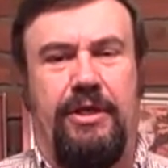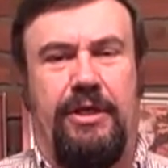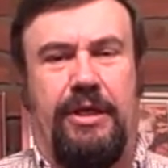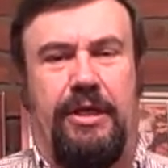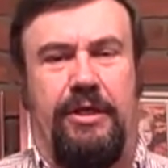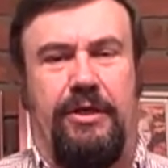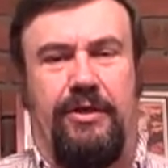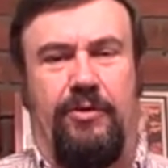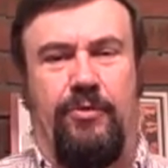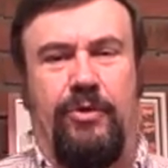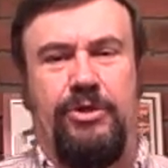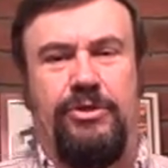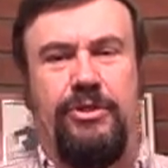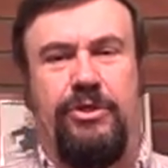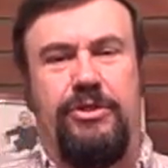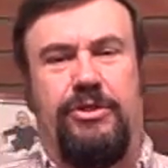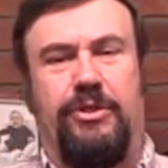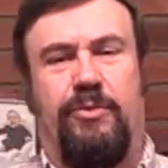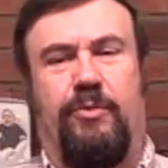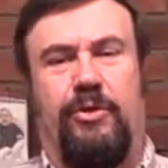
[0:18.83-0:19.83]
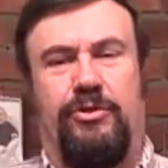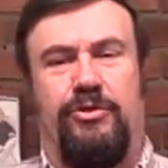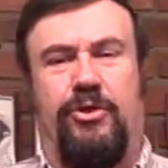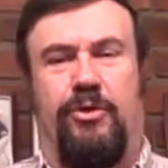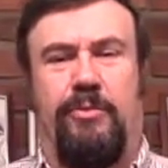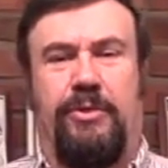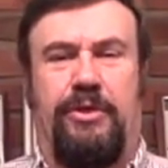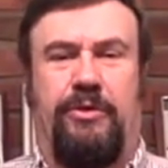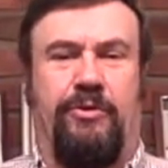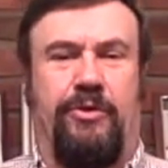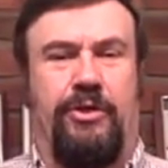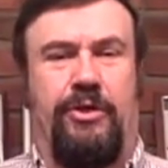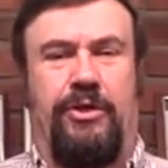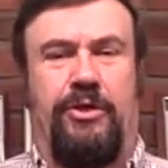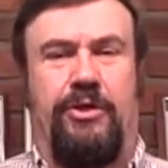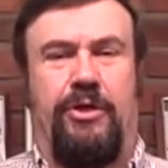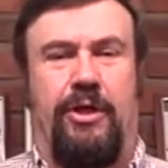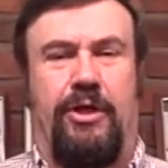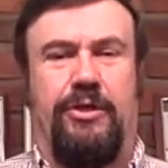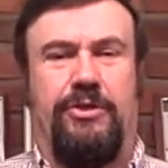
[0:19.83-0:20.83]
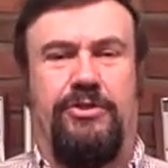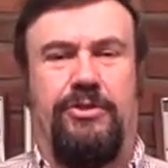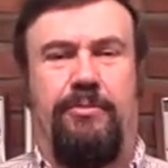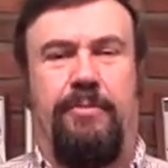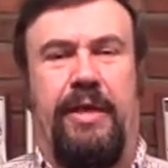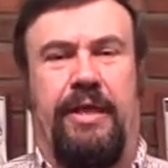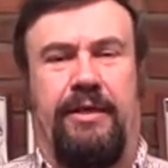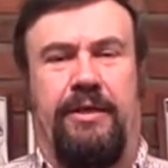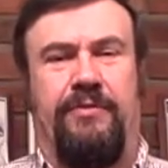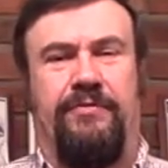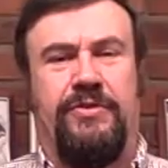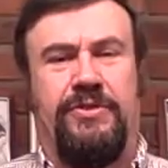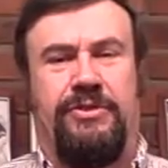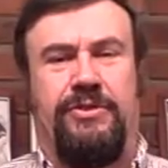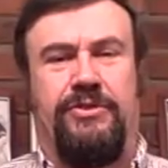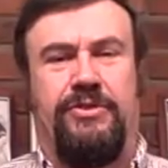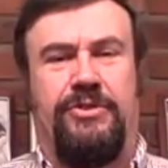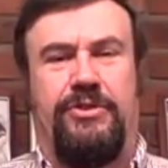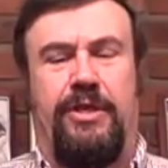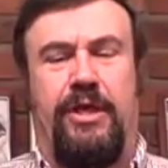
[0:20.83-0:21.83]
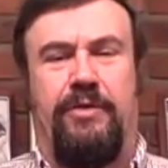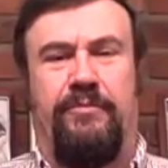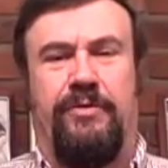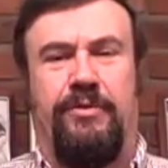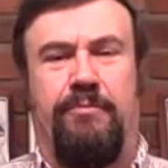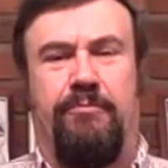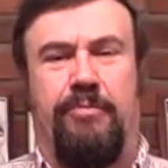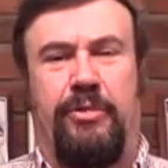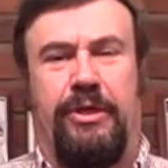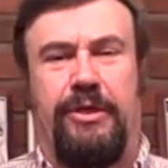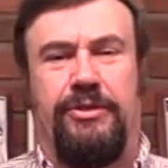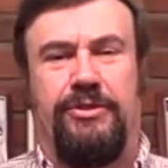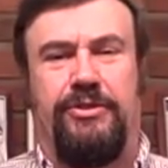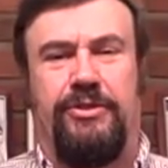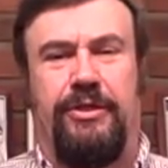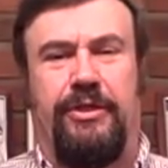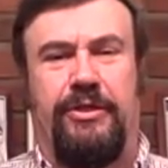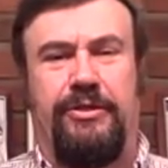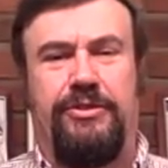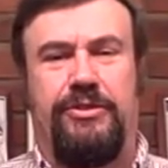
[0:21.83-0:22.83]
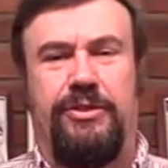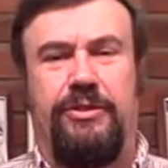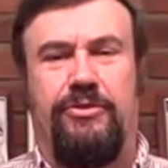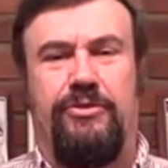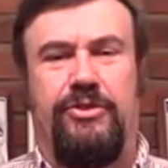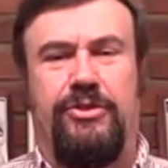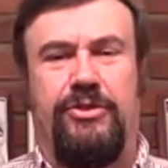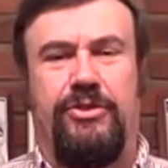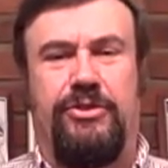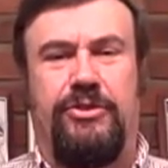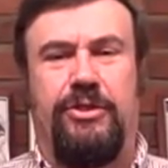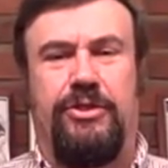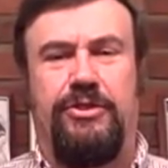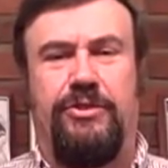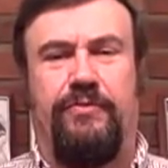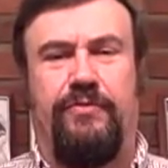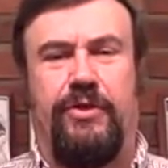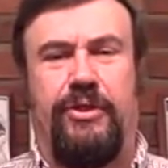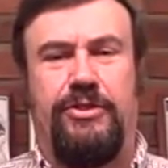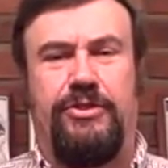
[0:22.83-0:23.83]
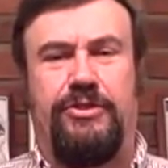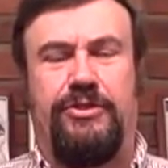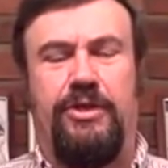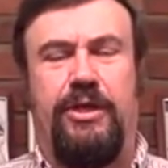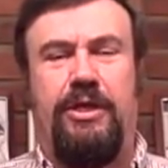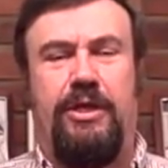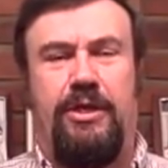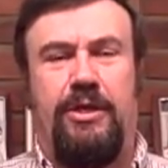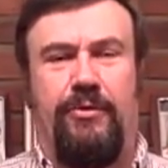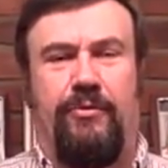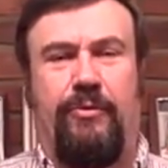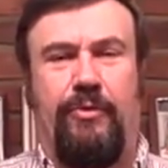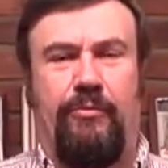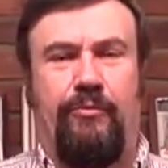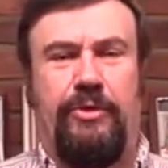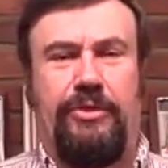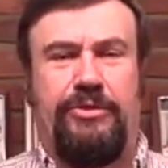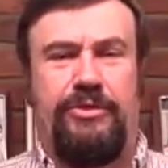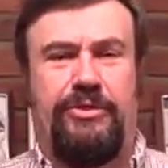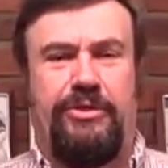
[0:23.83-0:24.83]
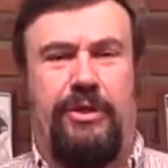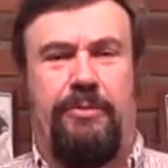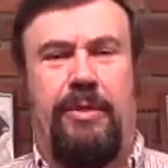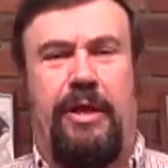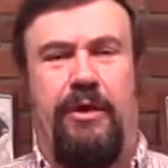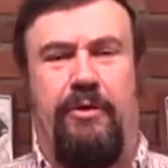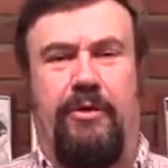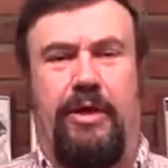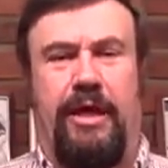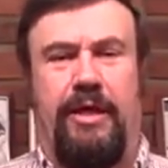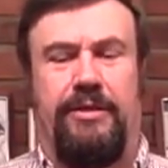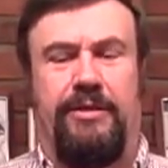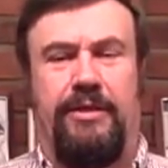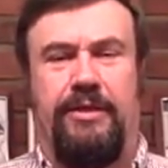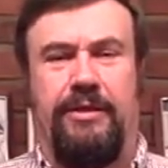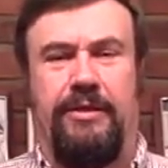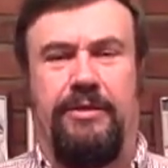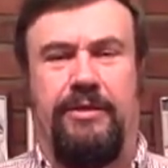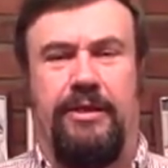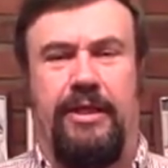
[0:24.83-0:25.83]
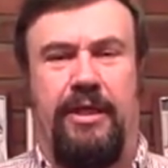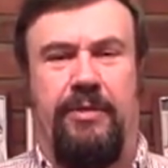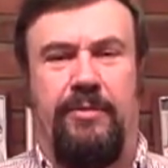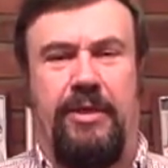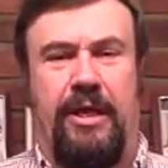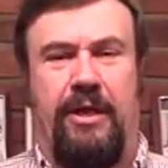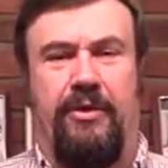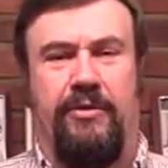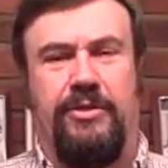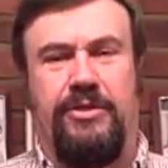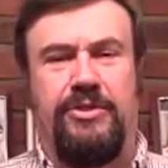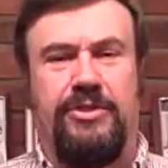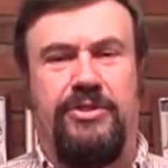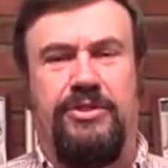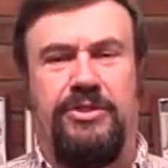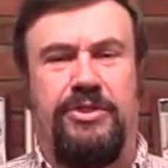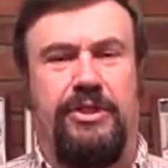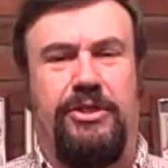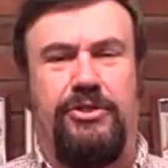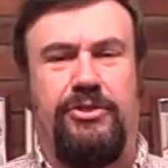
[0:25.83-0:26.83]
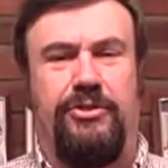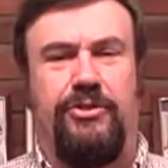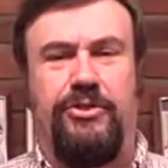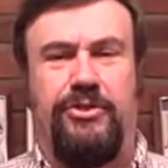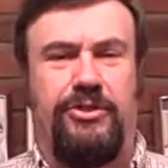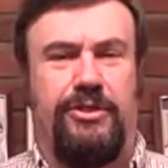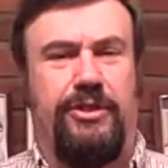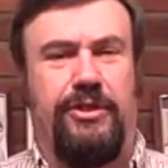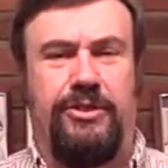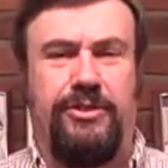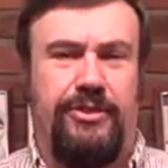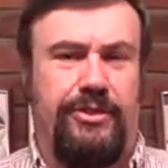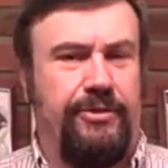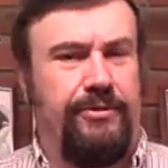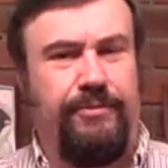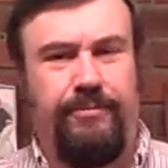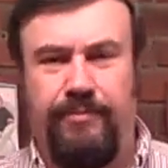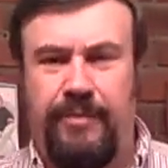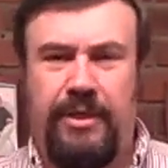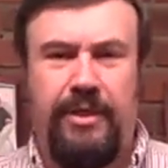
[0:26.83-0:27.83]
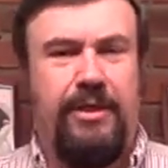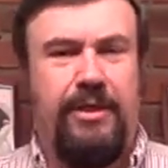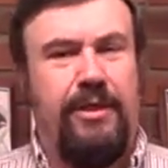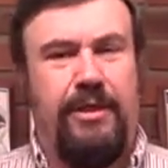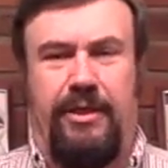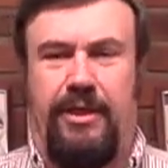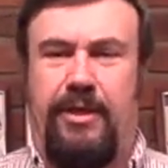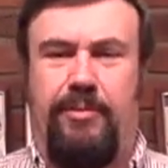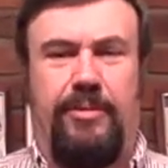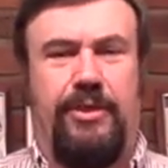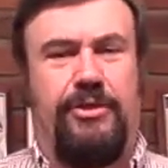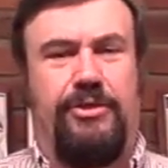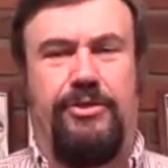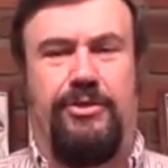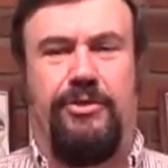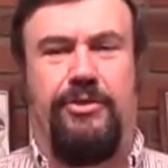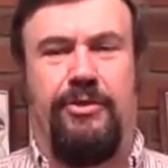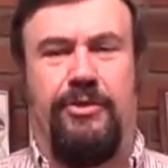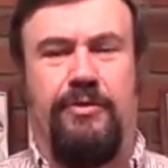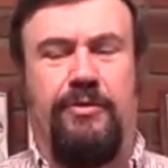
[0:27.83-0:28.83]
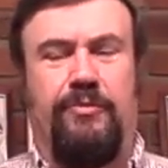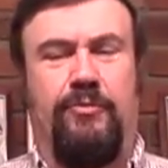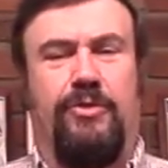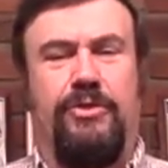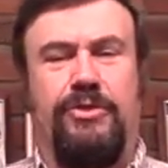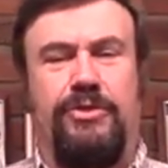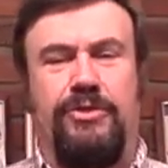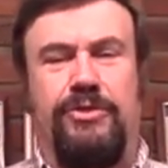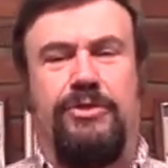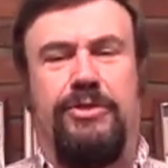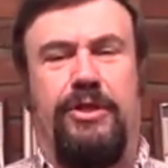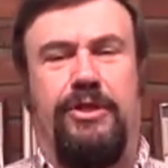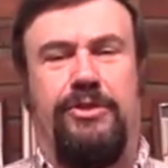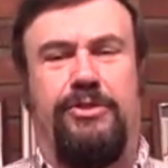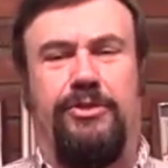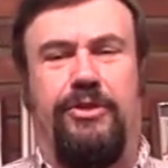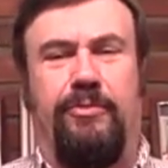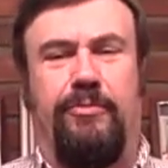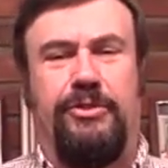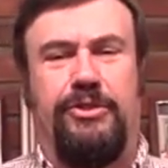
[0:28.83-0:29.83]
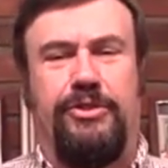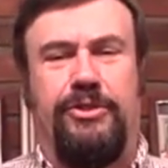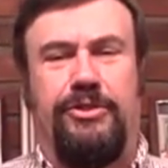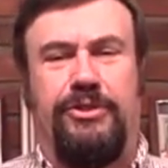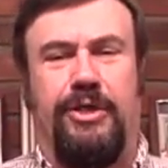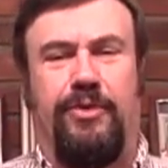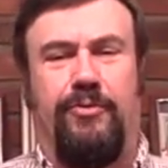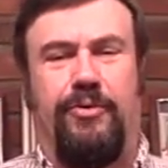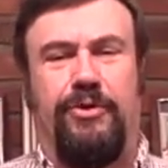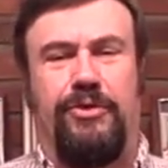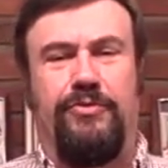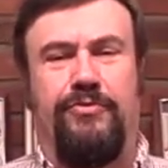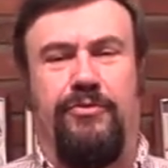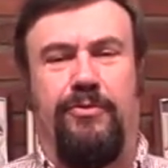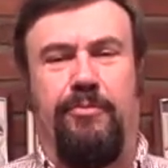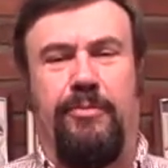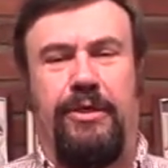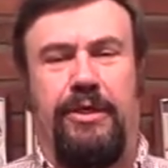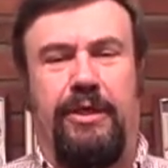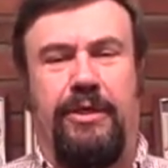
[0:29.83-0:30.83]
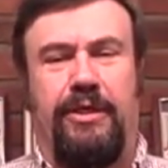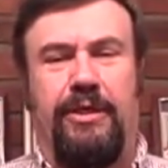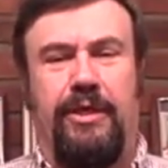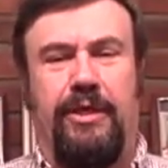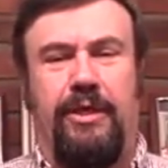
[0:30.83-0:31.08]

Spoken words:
Originally someone told me they were going to call us the Magnificent Seven, but seeing there's the 6 of us, we somehow got the name now the Sensational Six, and I'm not sure we're sensational, but geez, that works for me.